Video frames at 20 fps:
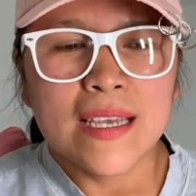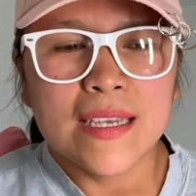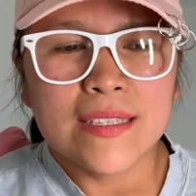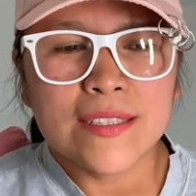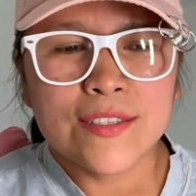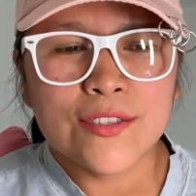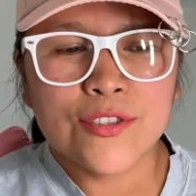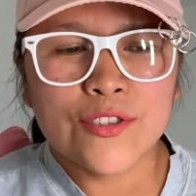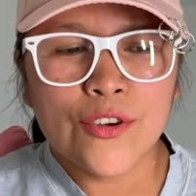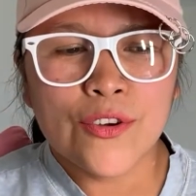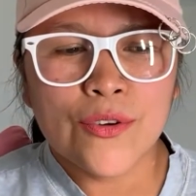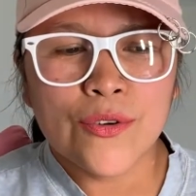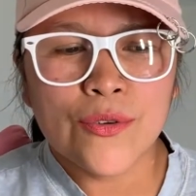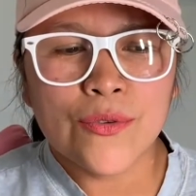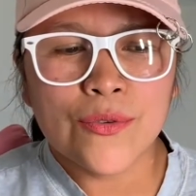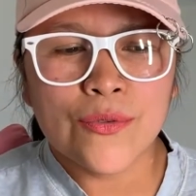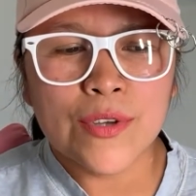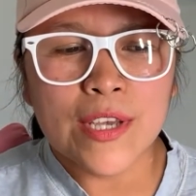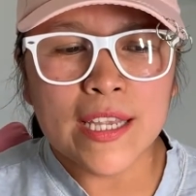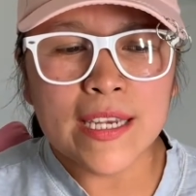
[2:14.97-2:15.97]

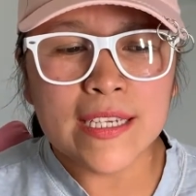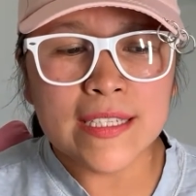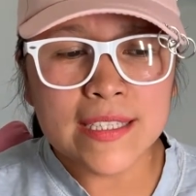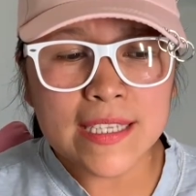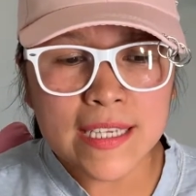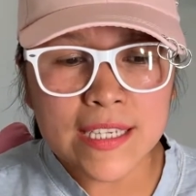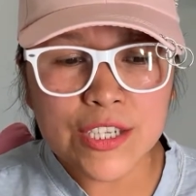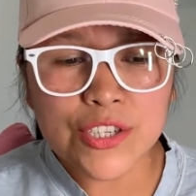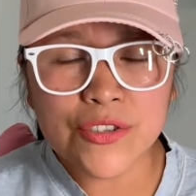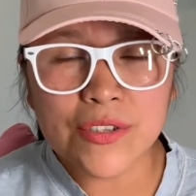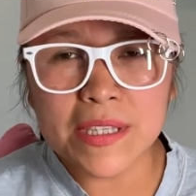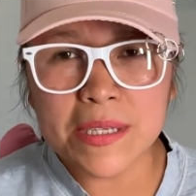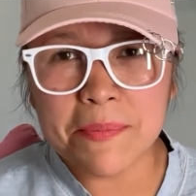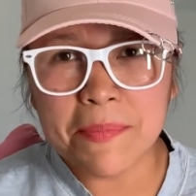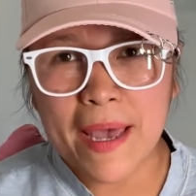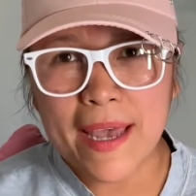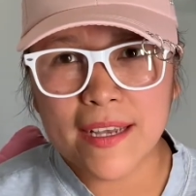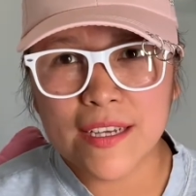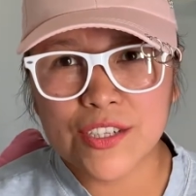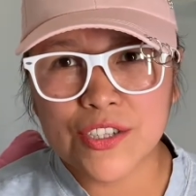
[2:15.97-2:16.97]
So it is initially
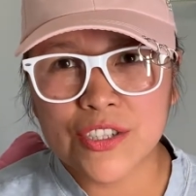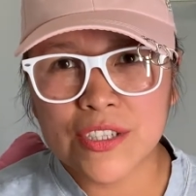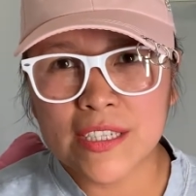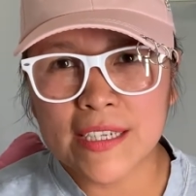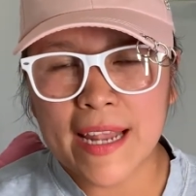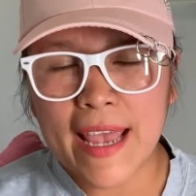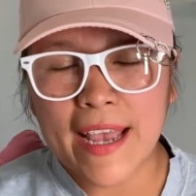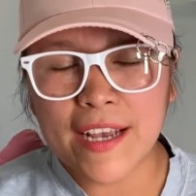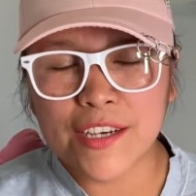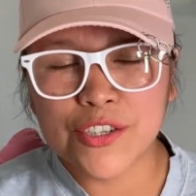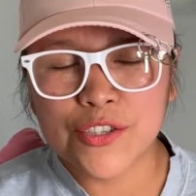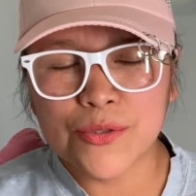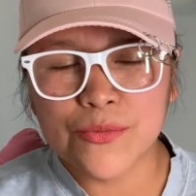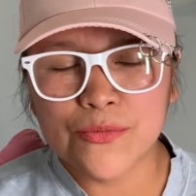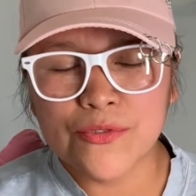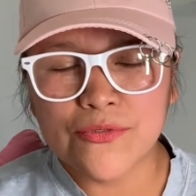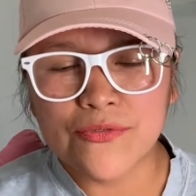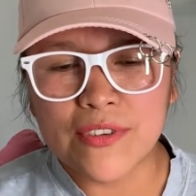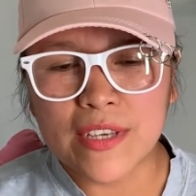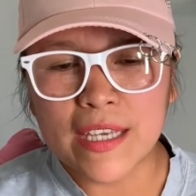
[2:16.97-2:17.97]
packaged an action
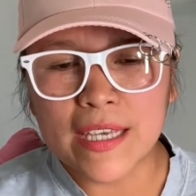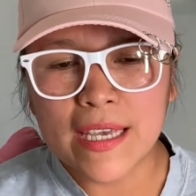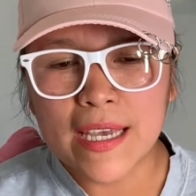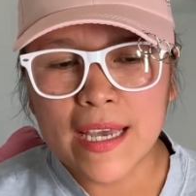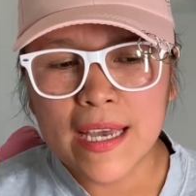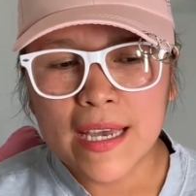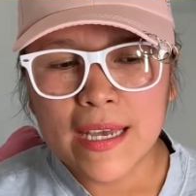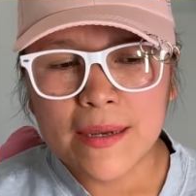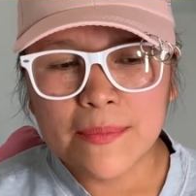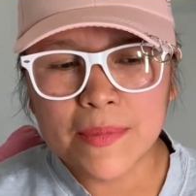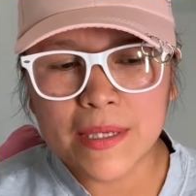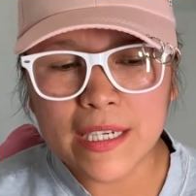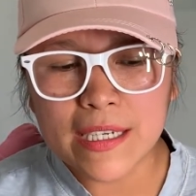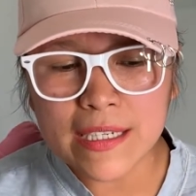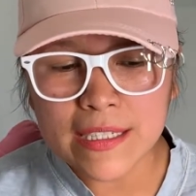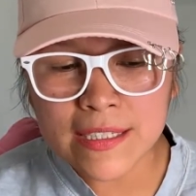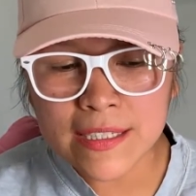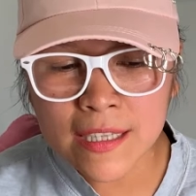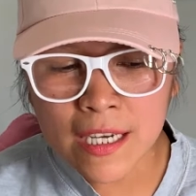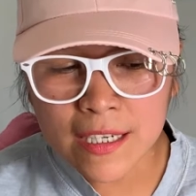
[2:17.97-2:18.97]
movie, but it
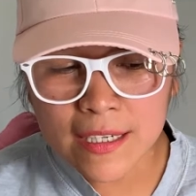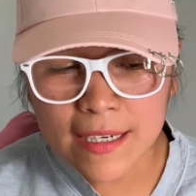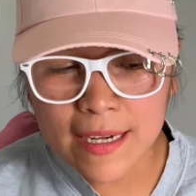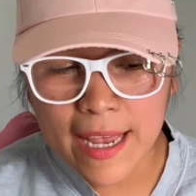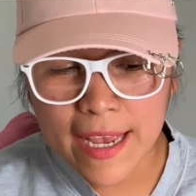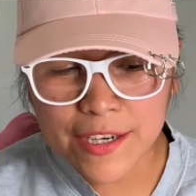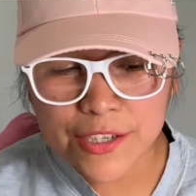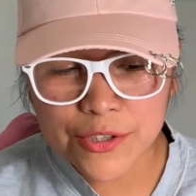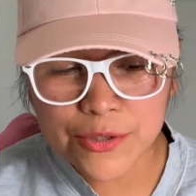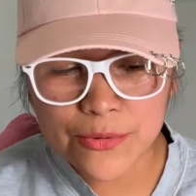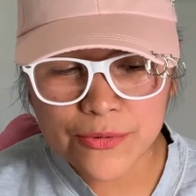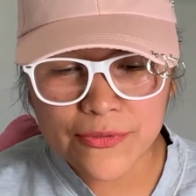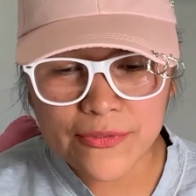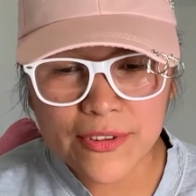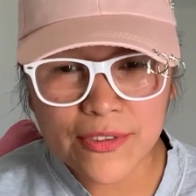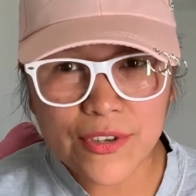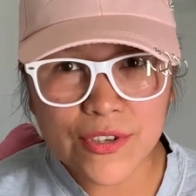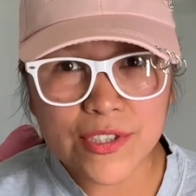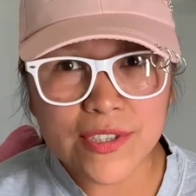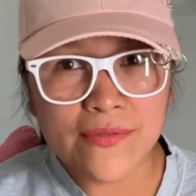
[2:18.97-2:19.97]
is not an action movie.
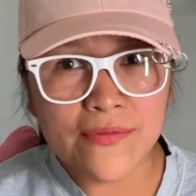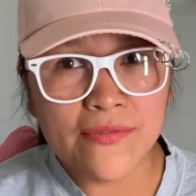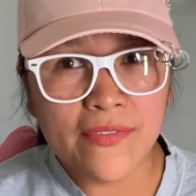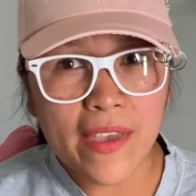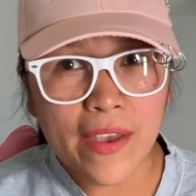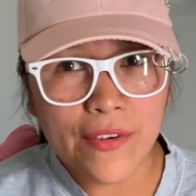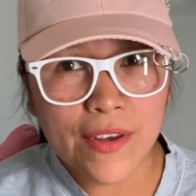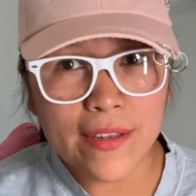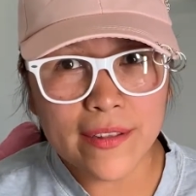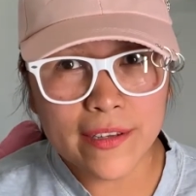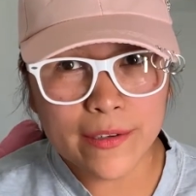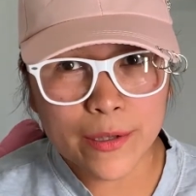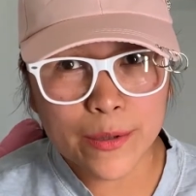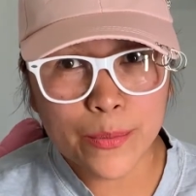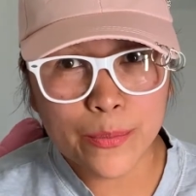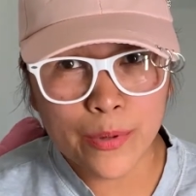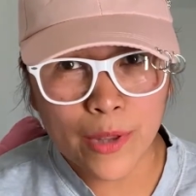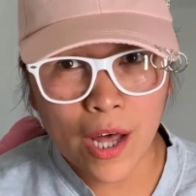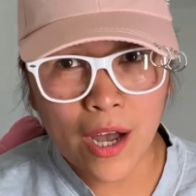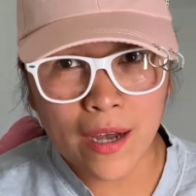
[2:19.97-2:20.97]
There's very little
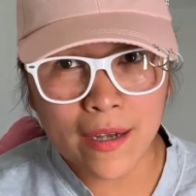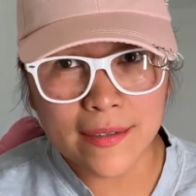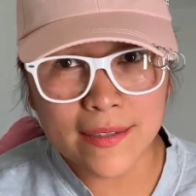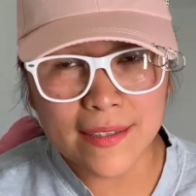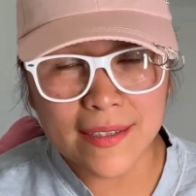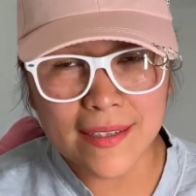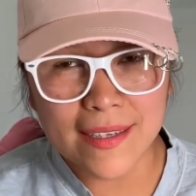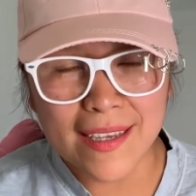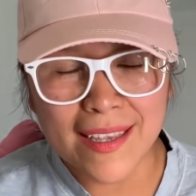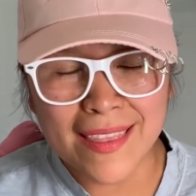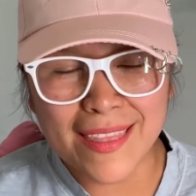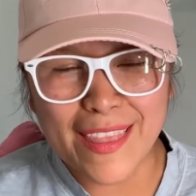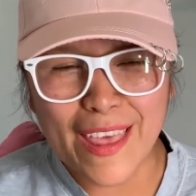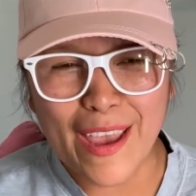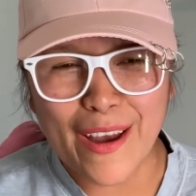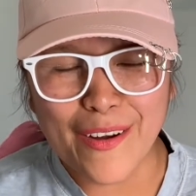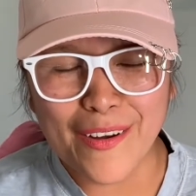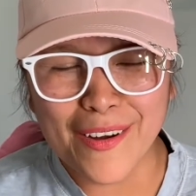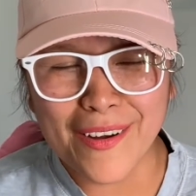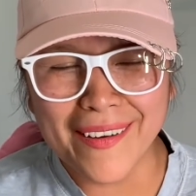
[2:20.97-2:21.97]
blood in
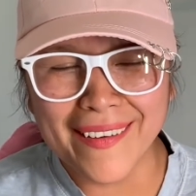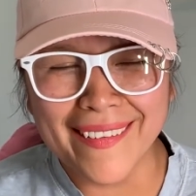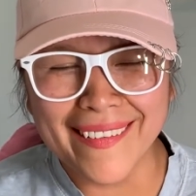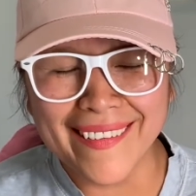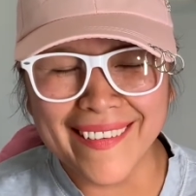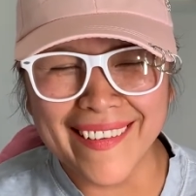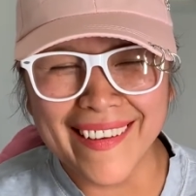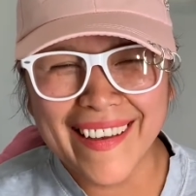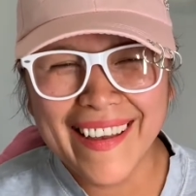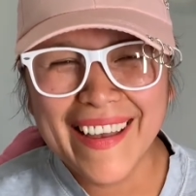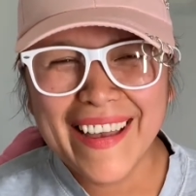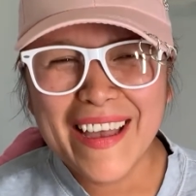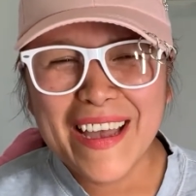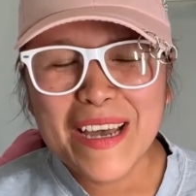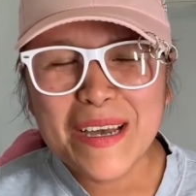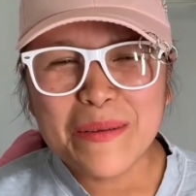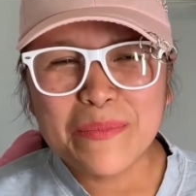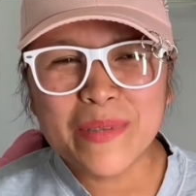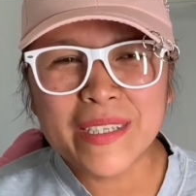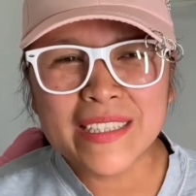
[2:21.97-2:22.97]
there.
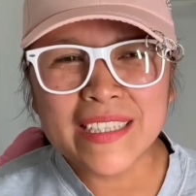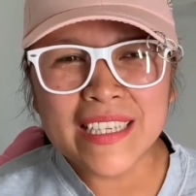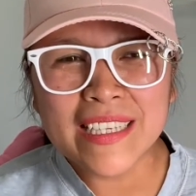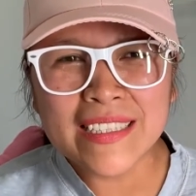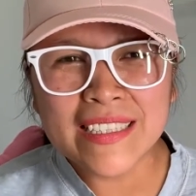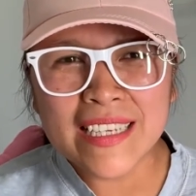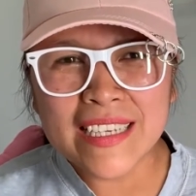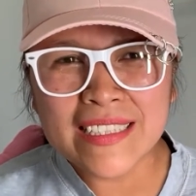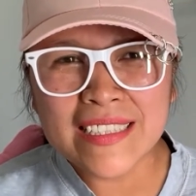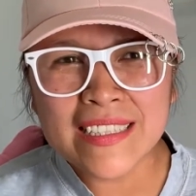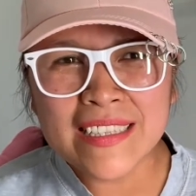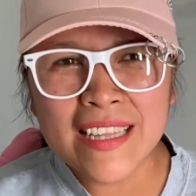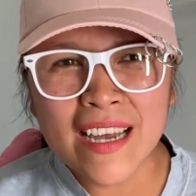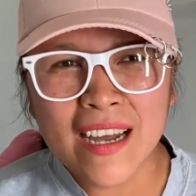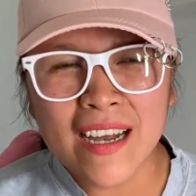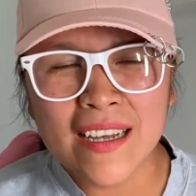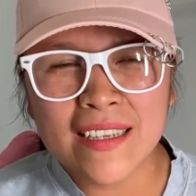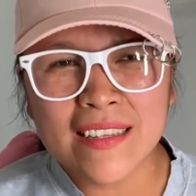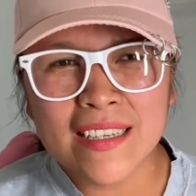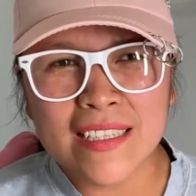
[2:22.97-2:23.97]
But it is
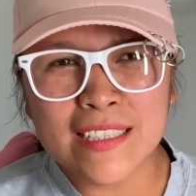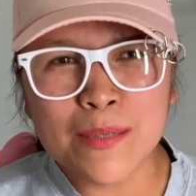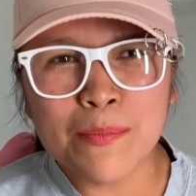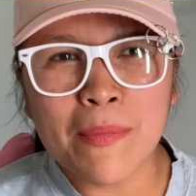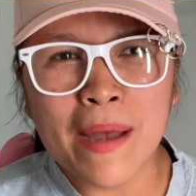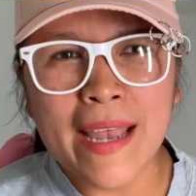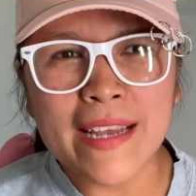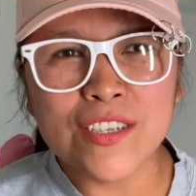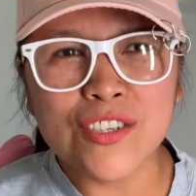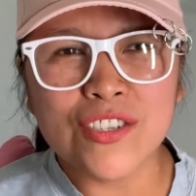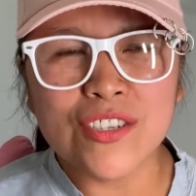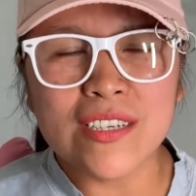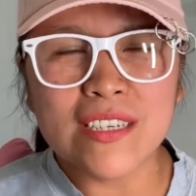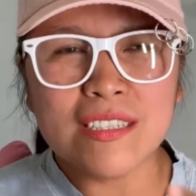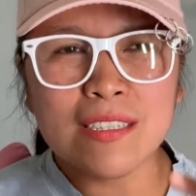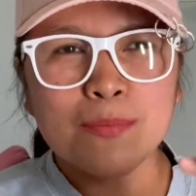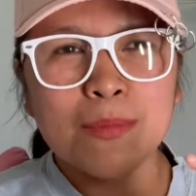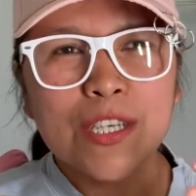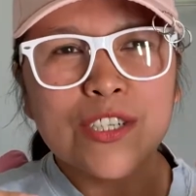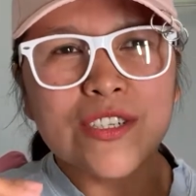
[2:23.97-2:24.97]
not as much
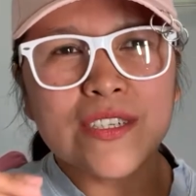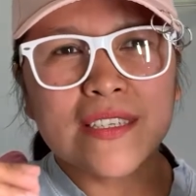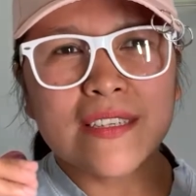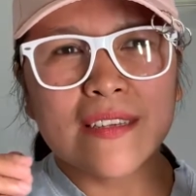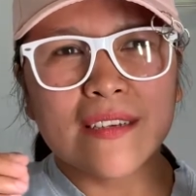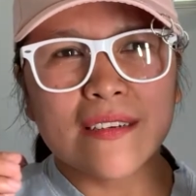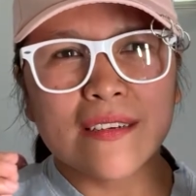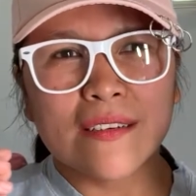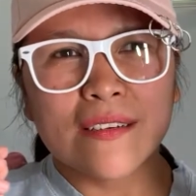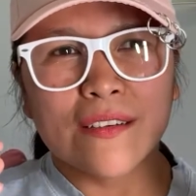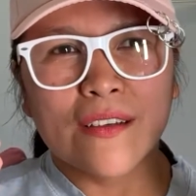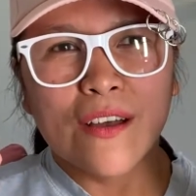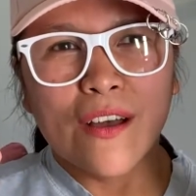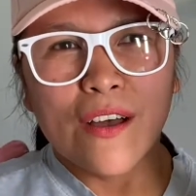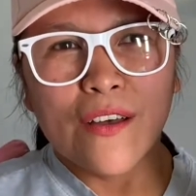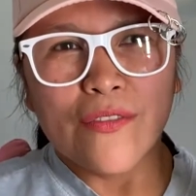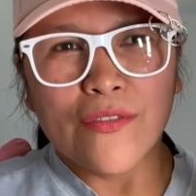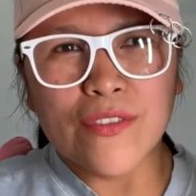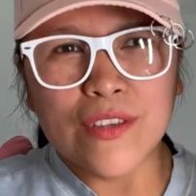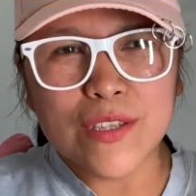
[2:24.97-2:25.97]
as
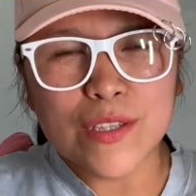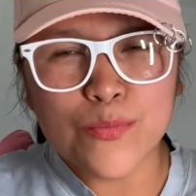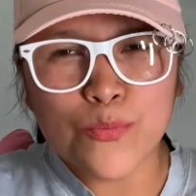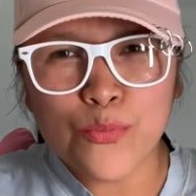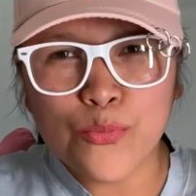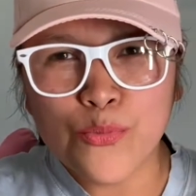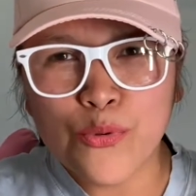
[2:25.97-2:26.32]
this